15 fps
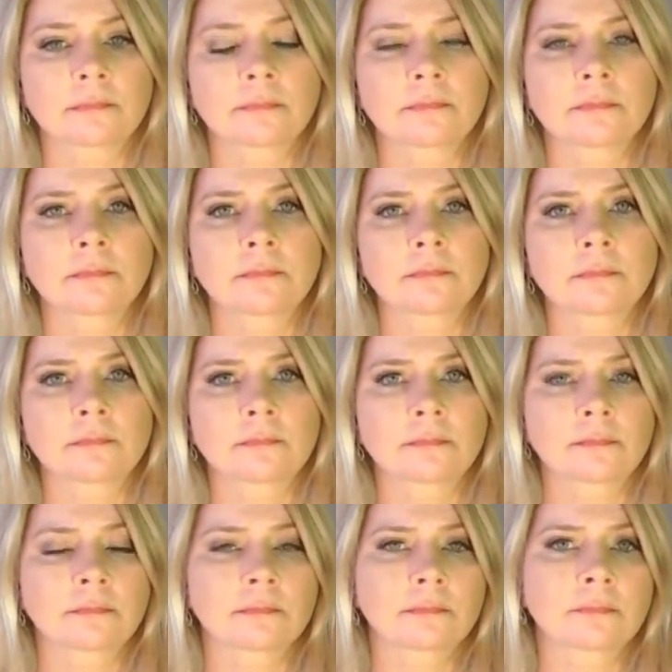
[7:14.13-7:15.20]

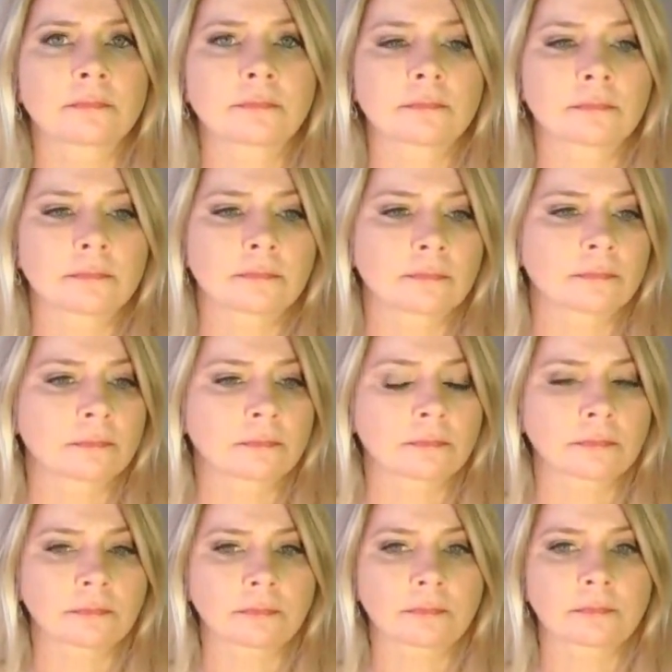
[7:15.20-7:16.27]

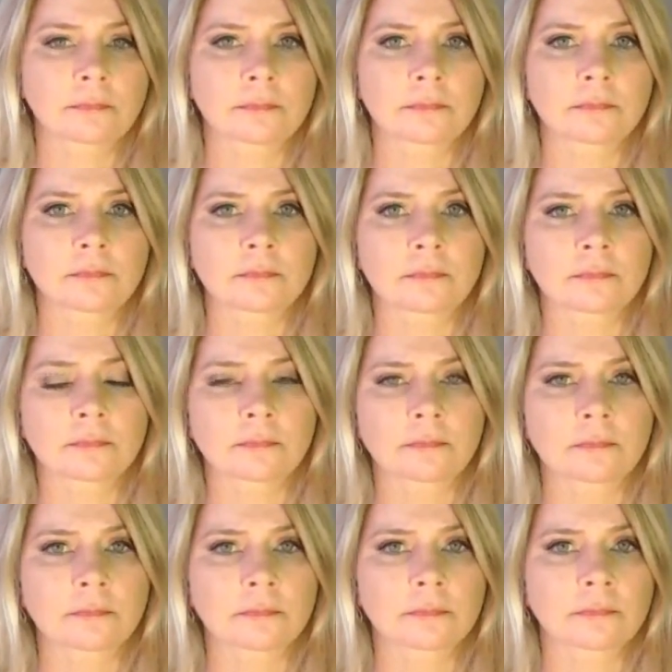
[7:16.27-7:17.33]

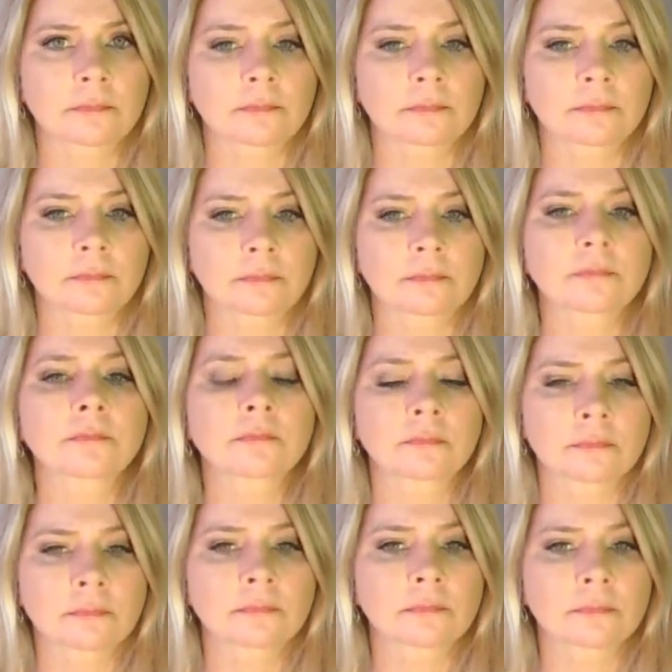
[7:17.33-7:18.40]

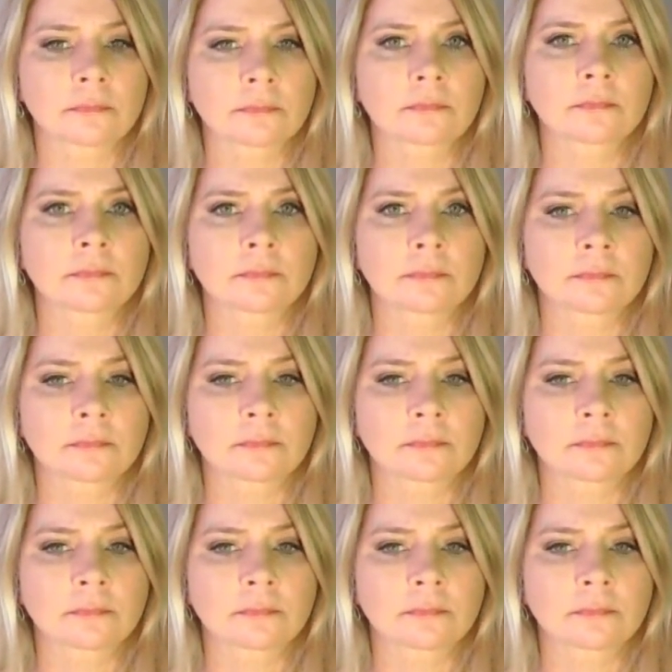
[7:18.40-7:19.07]
(silent)